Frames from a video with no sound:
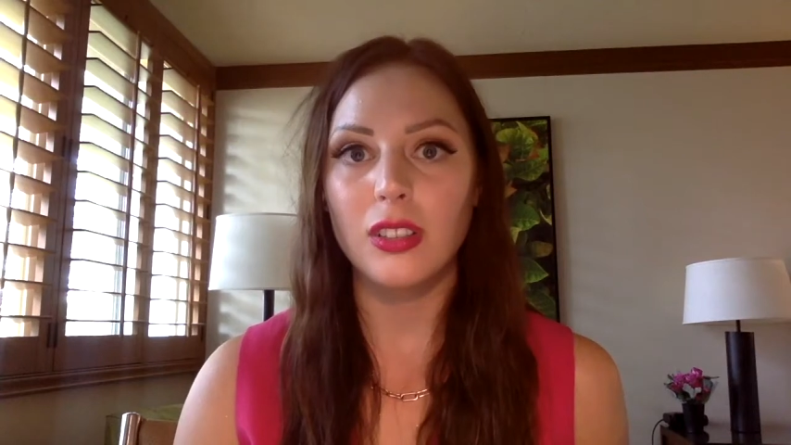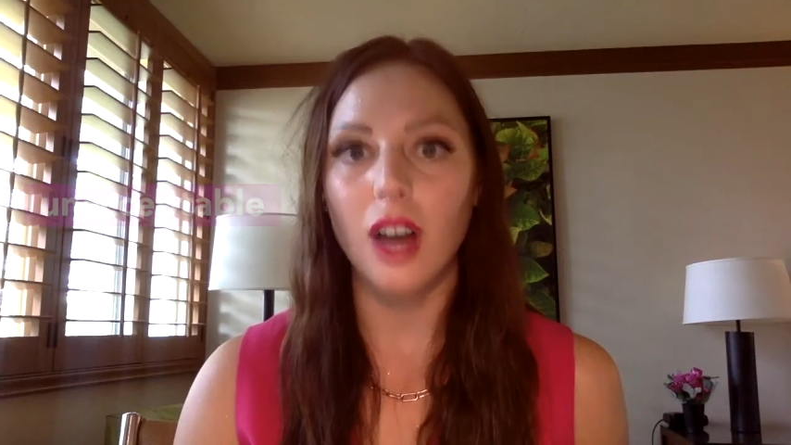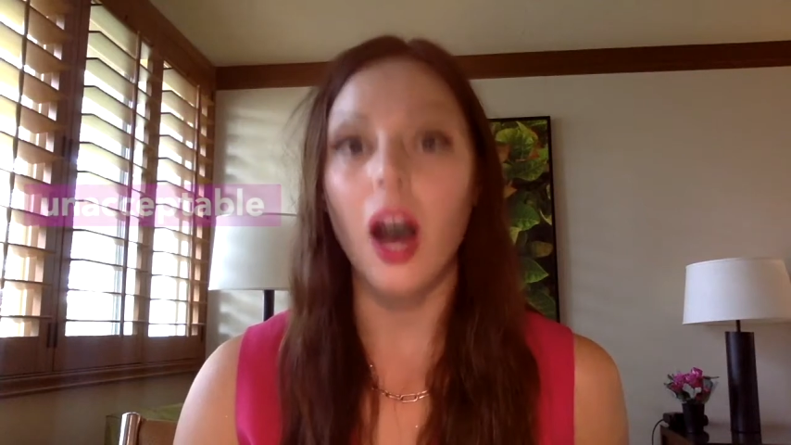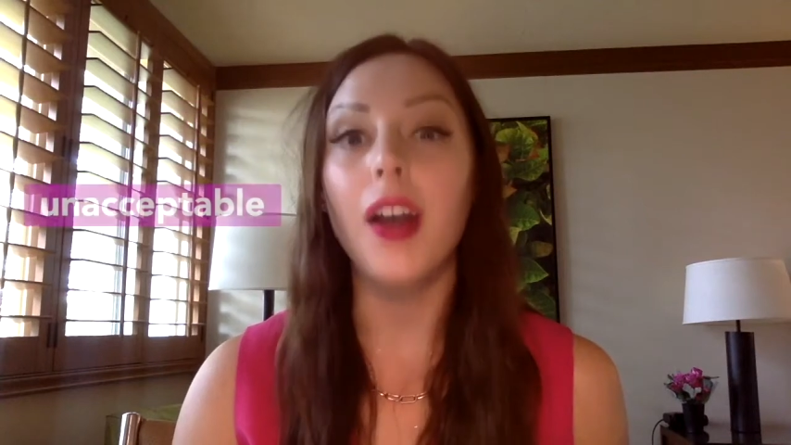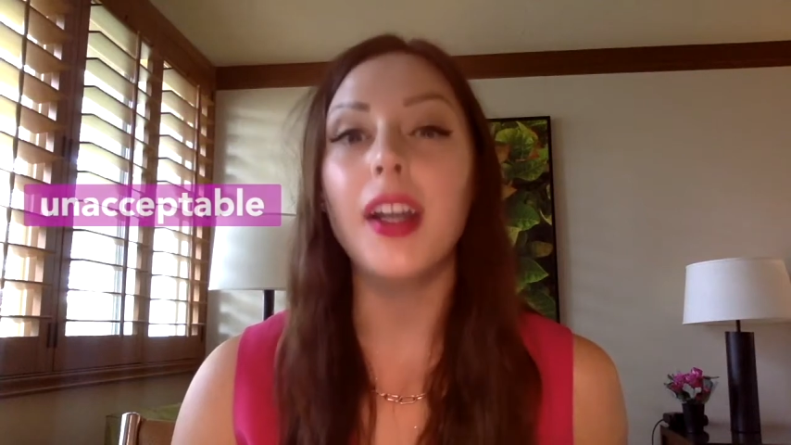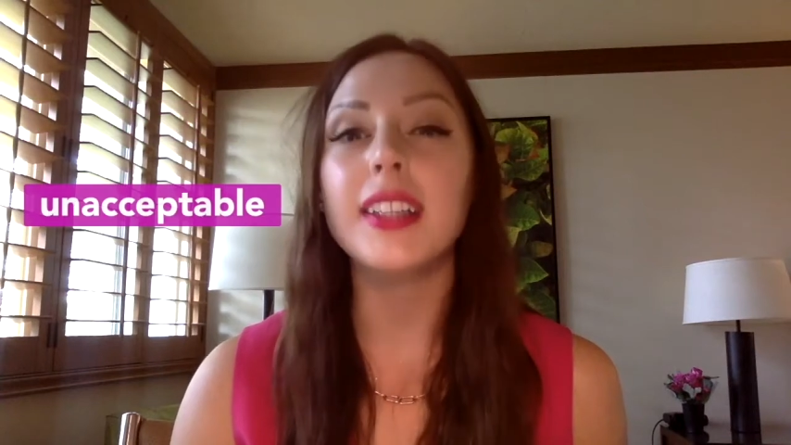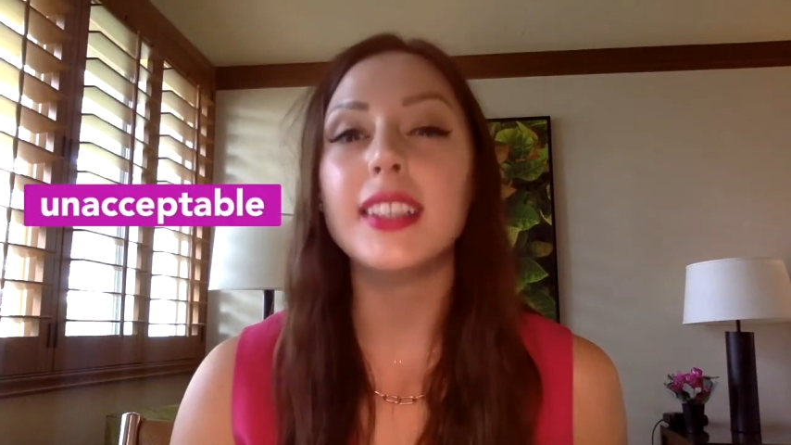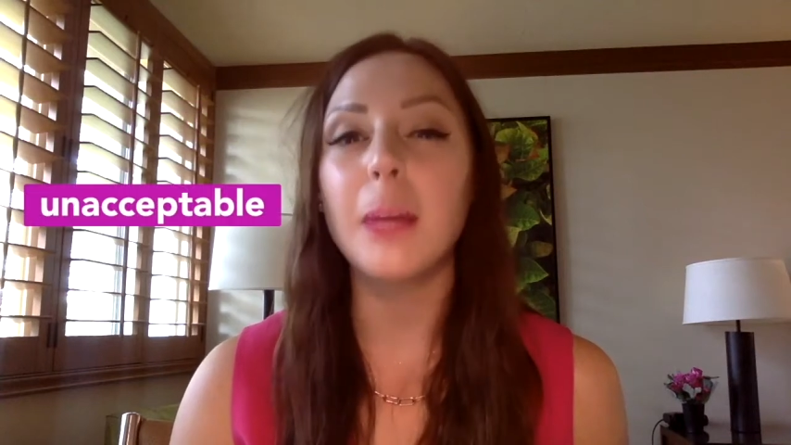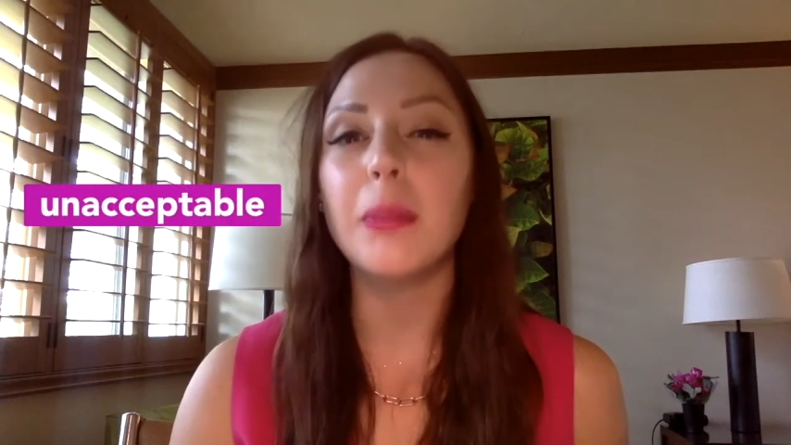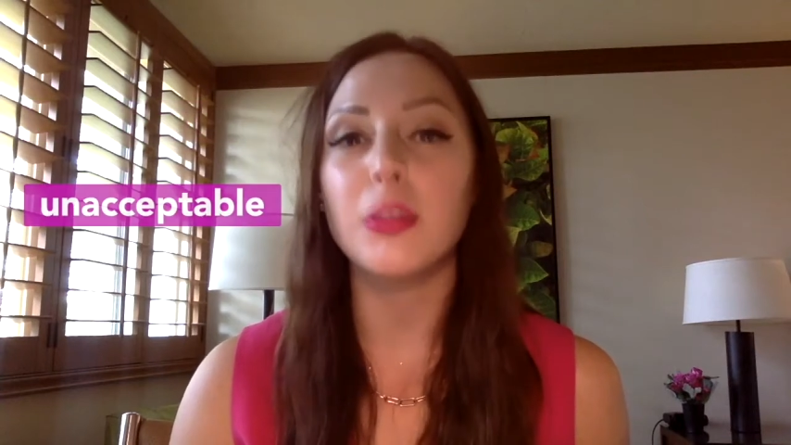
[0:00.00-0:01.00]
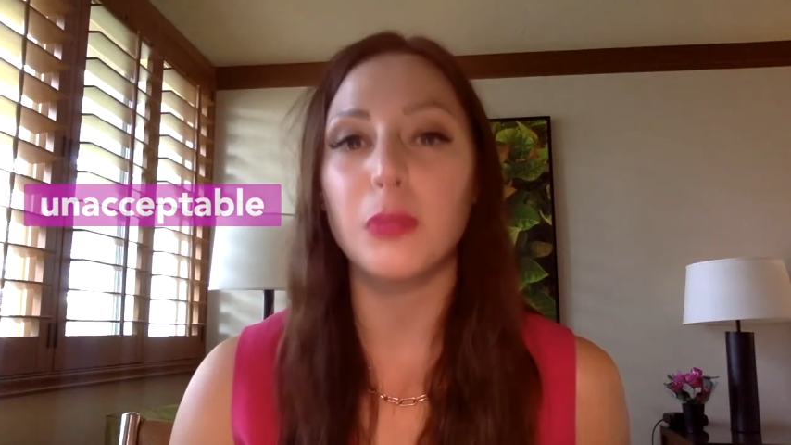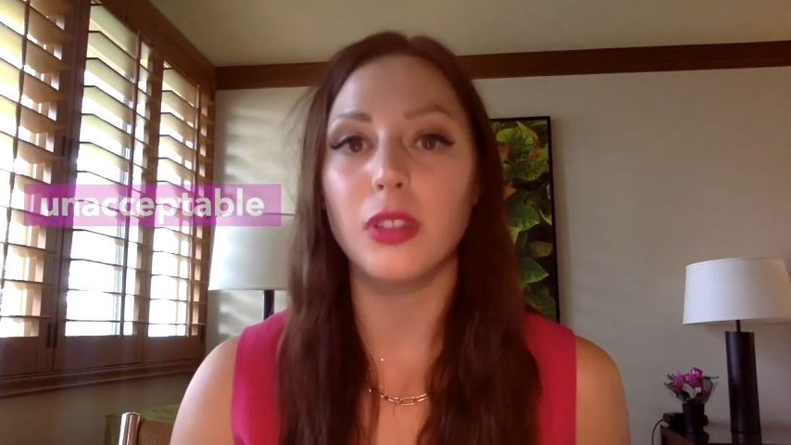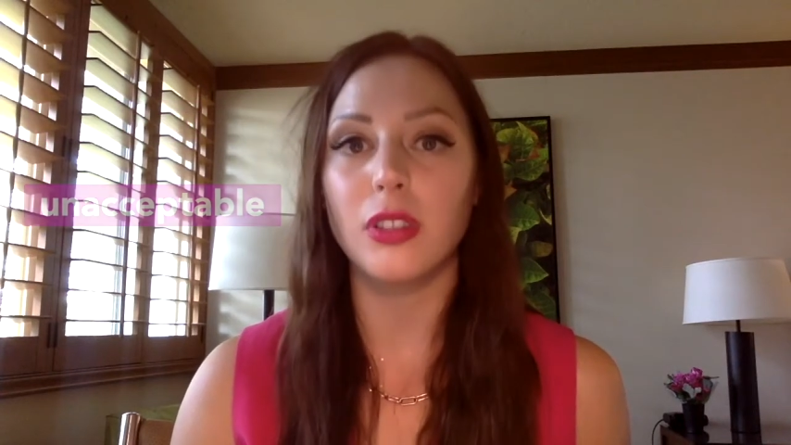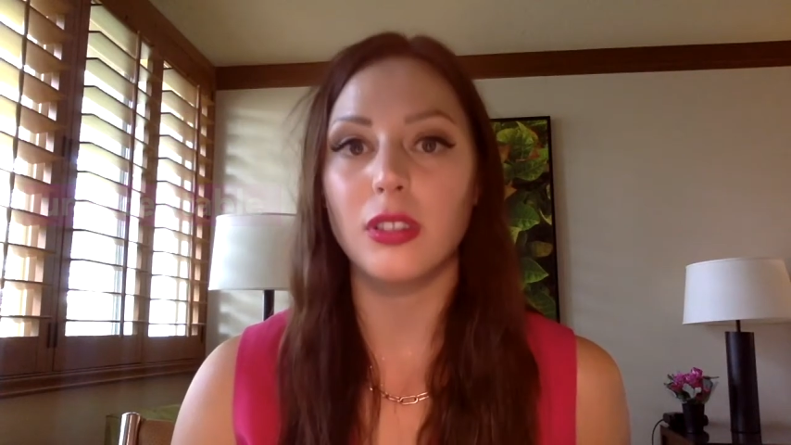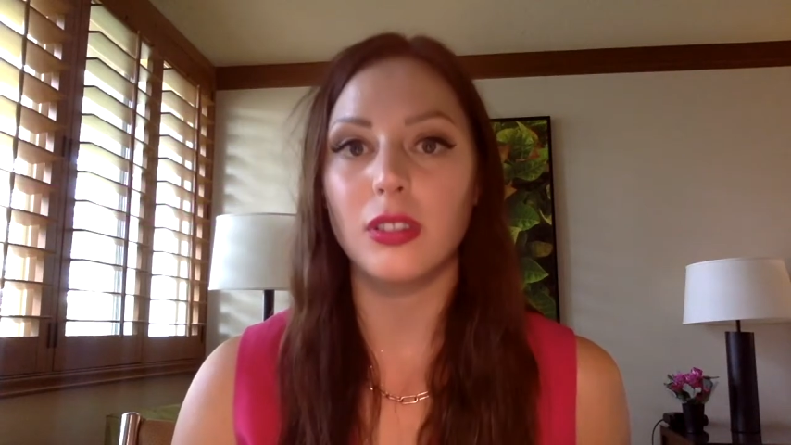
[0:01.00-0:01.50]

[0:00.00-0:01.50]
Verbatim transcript: unacceptable.